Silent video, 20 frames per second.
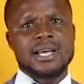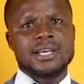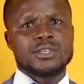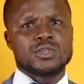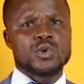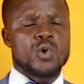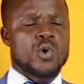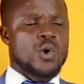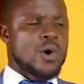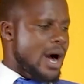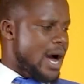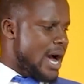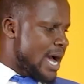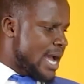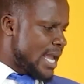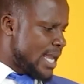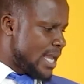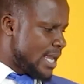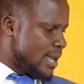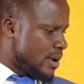So
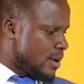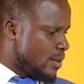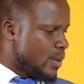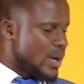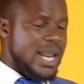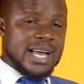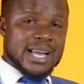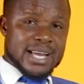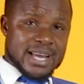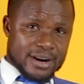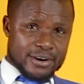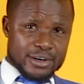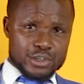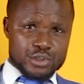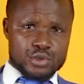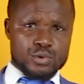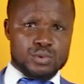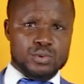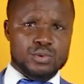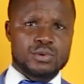I will
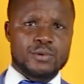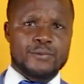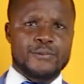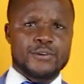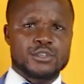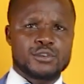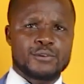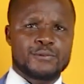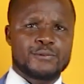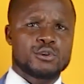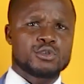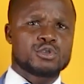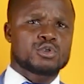encourage you to first of all